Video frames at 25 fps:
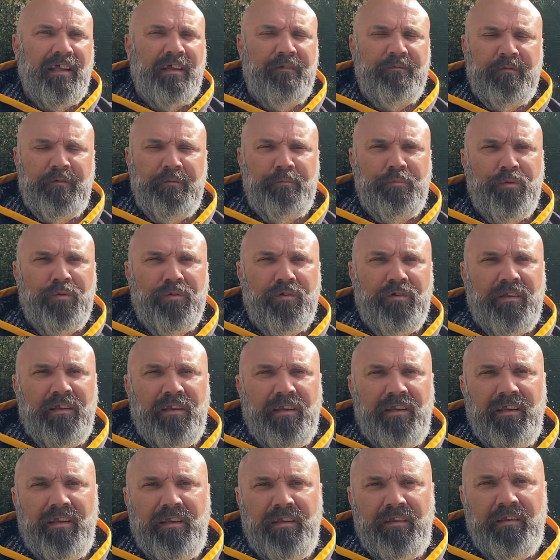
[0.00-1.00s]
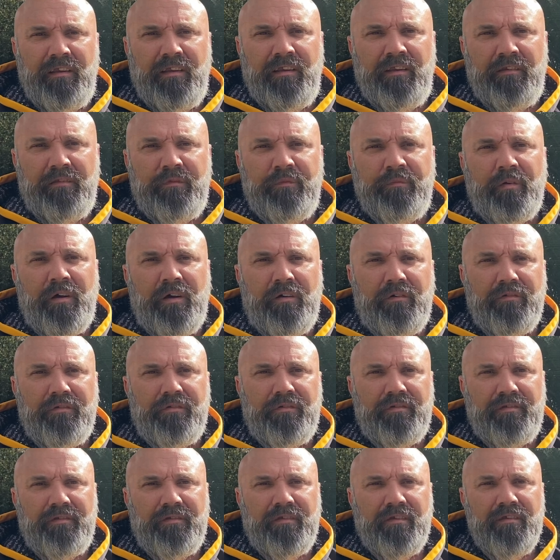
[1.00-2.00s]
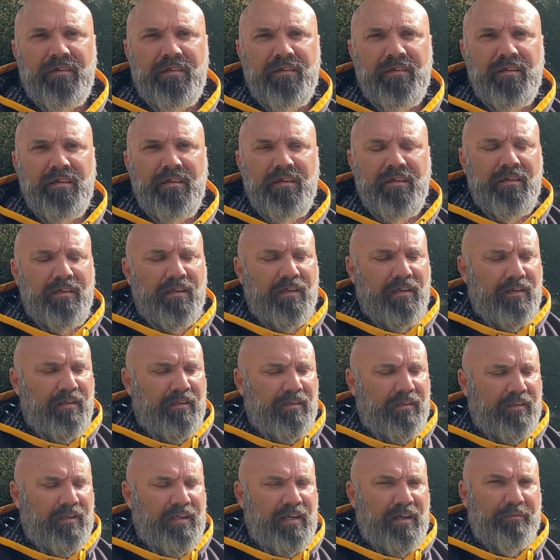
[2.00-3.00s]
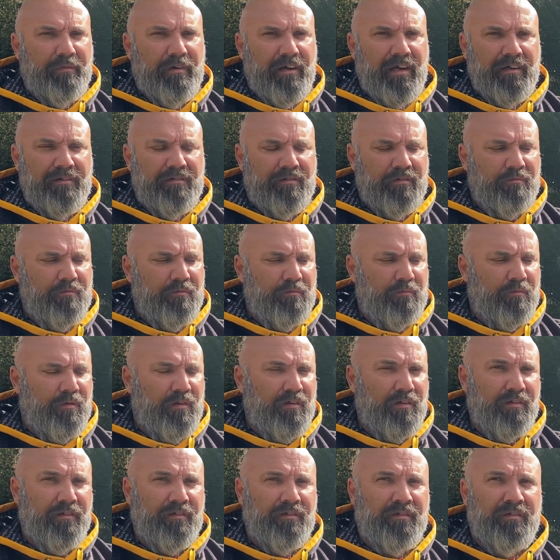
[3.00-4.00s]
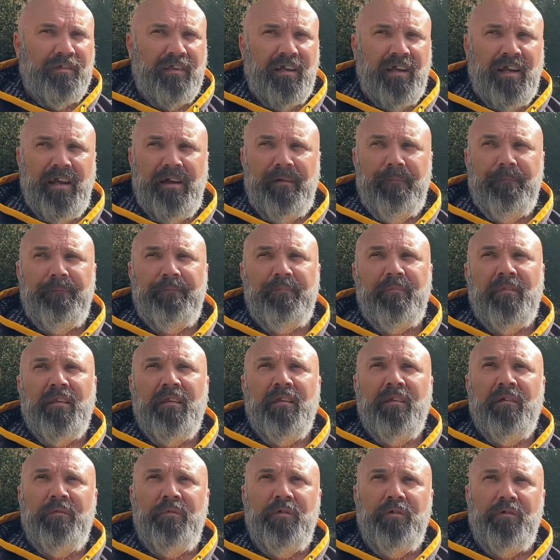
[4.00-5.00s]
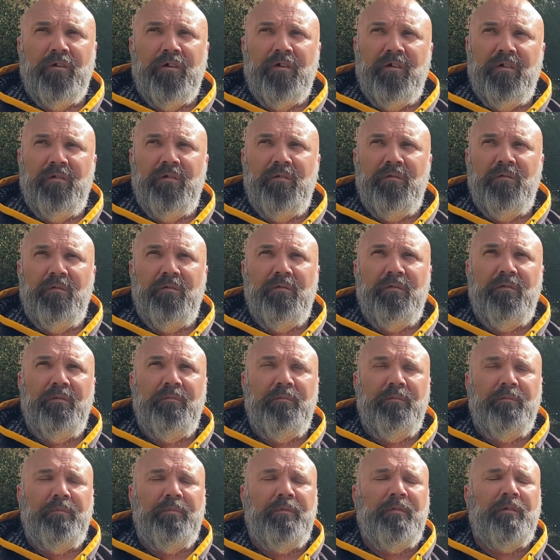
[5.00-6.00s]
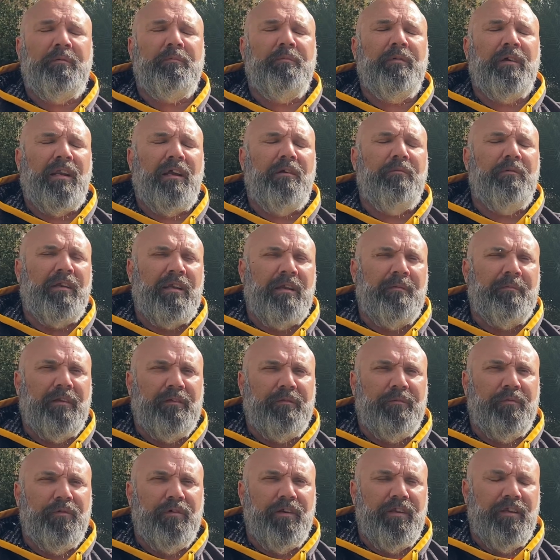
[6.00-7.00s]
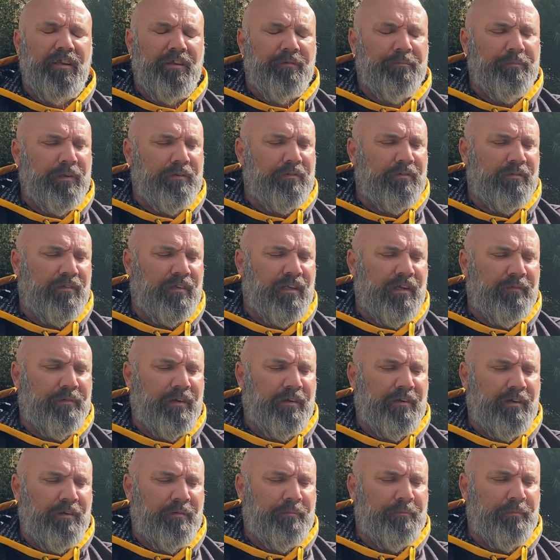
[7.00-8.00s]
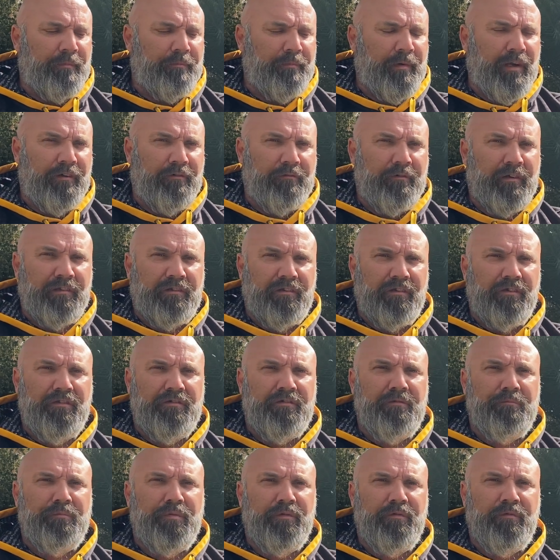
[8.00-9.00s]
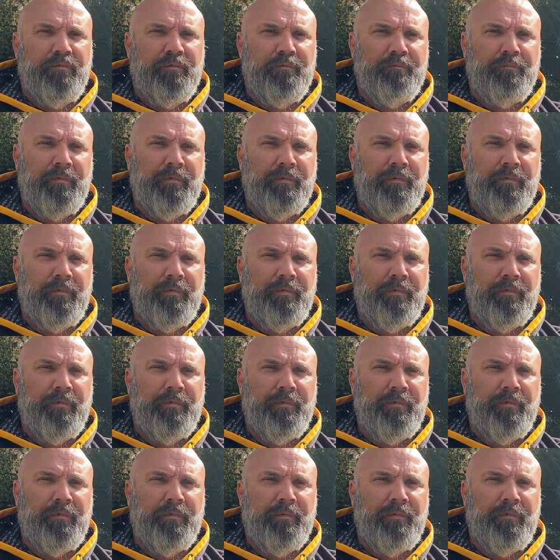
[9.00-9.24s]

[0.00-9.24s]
report is false. The other action was for, I know we're coming up to 40 years, but there was another motion put